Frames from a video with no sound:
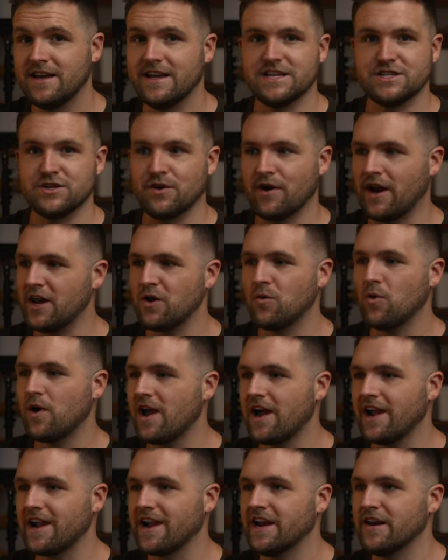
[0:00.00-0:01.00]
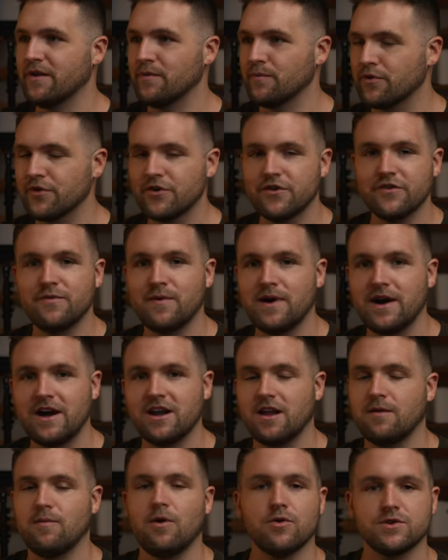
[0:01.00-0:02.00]
Is there any way I can improve mine?
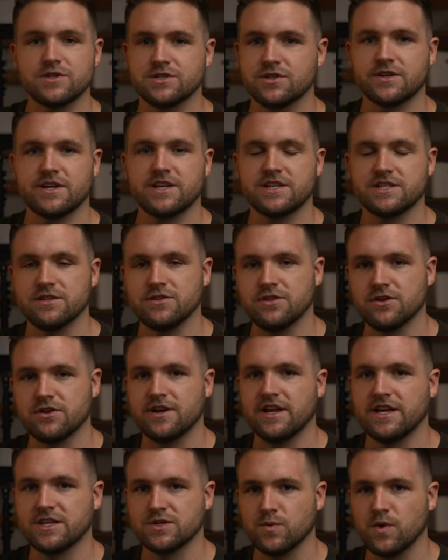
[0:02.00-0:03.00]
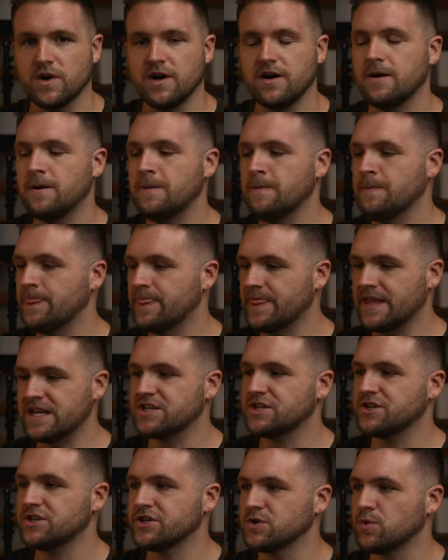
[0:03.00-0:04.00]
I'm always looking to learn as well.
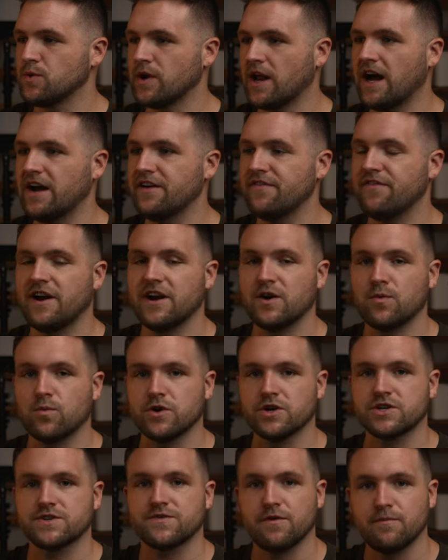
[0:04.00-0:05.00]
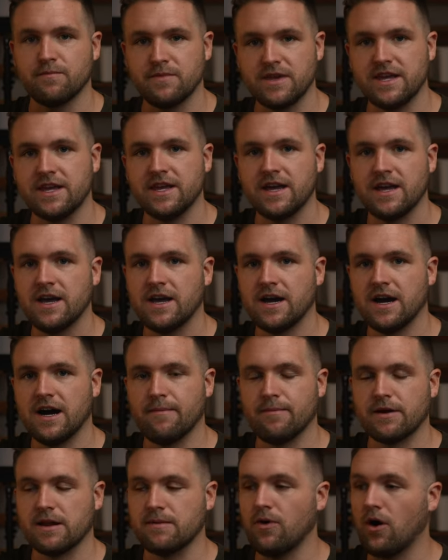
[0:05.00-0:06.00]
This is just what I find works for me, uh,
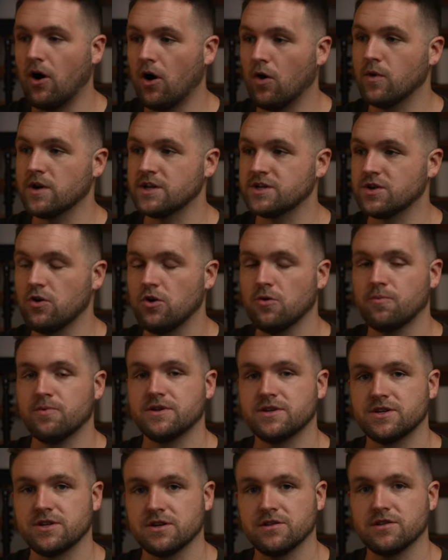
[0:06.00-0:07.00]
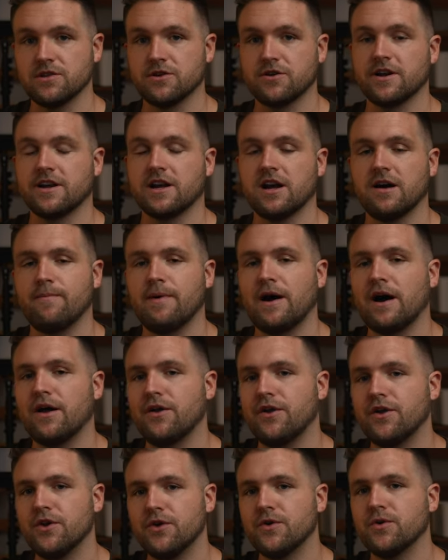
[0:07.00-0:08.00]
but I'm always open to learning about
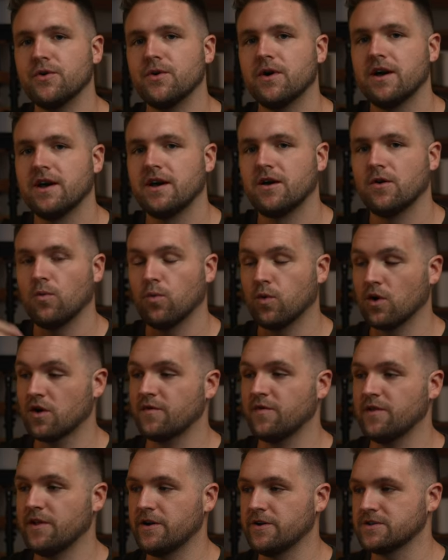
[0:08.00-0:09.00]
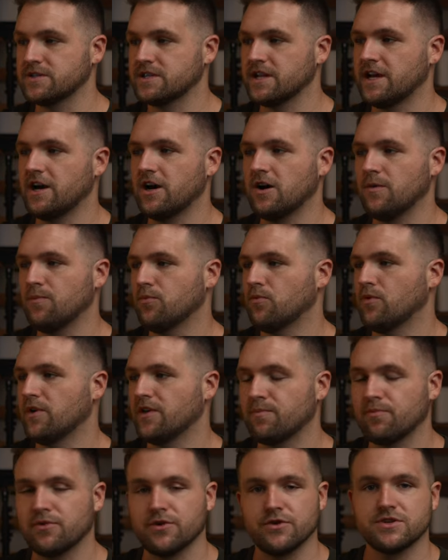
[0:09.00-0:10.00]
new workflows to help
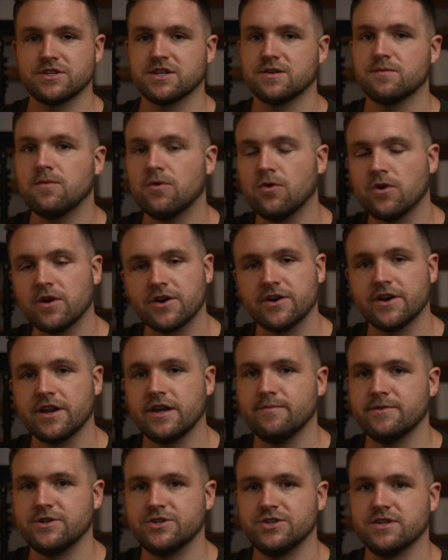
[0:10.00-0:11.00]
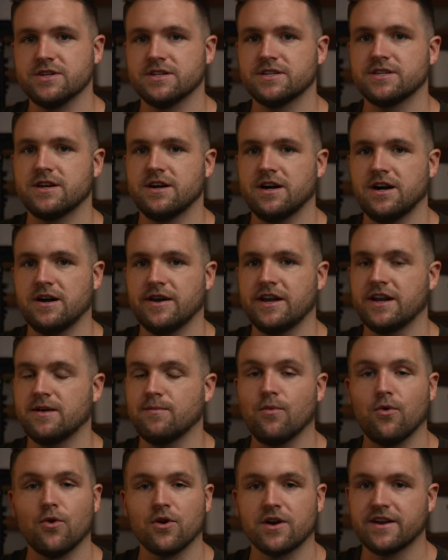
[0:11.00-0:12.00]
with producing more good images uh, in a
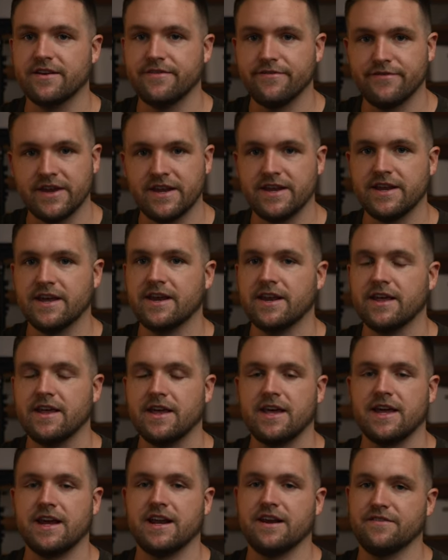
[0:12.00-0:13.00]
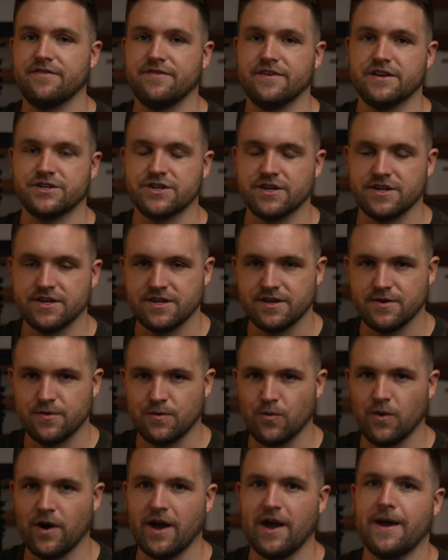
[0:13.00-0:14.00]
more convenient and efficient
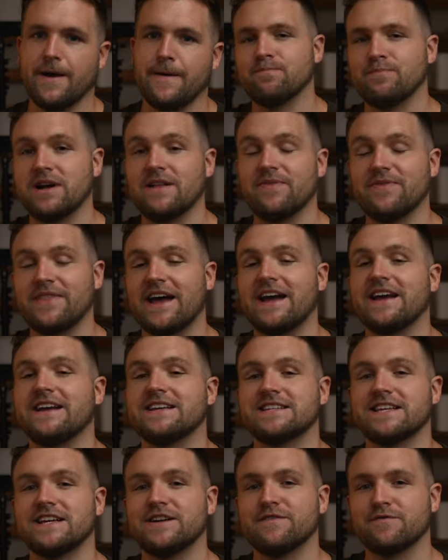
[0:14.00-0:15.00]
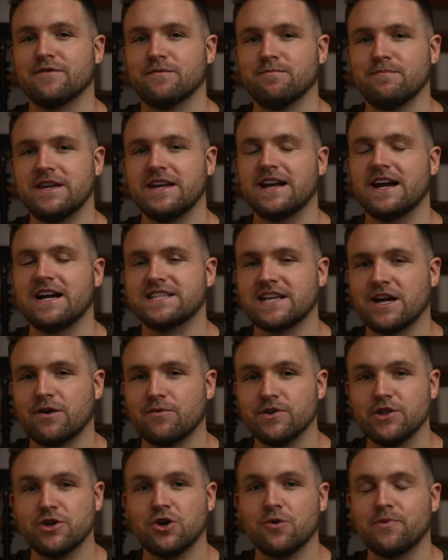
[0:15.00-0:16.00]
way. But that is it from me, guys. I
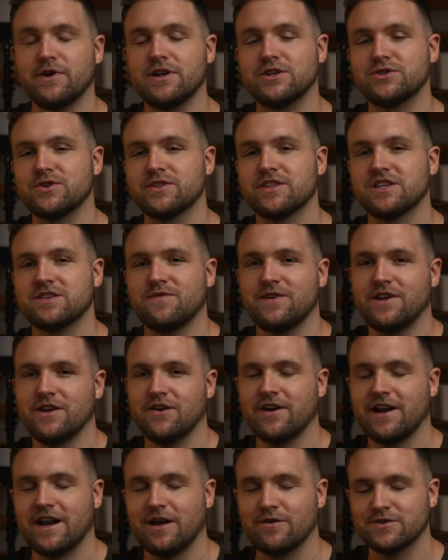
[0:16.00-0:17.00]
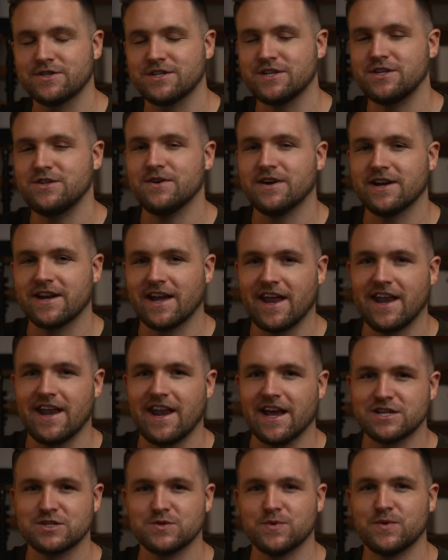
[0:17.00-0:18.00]
really hope you enjoyed this video, and I'll see you again
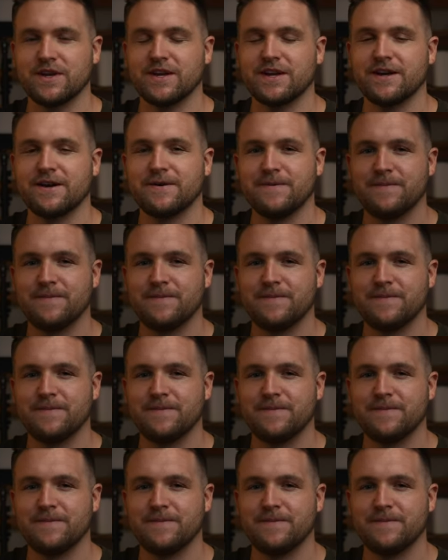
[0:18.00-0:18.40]
next week.